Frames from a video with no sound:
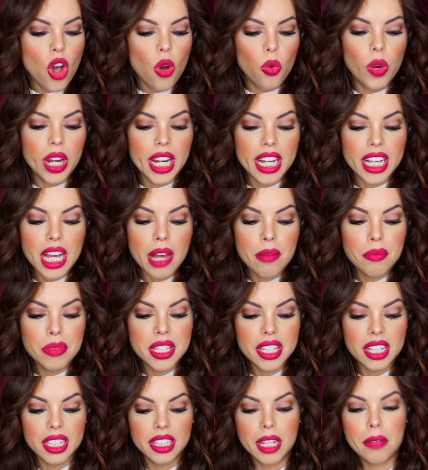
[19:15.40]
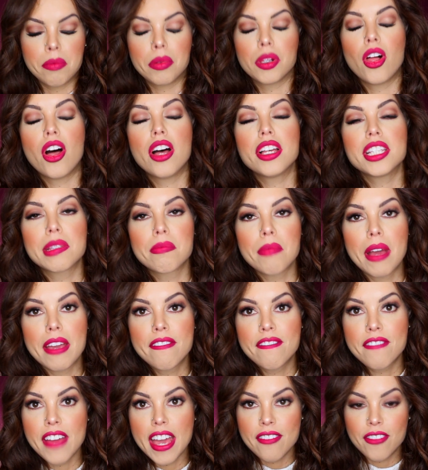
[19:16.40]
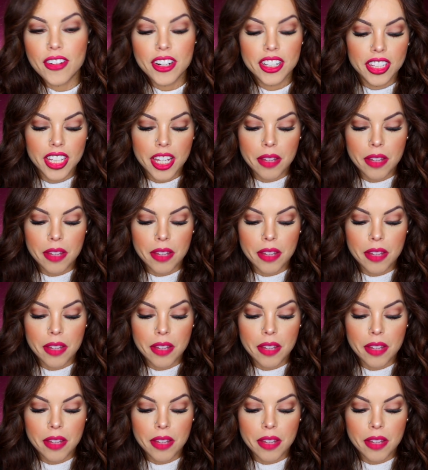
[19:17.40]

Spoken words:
When it comes to lip gloss, my favorite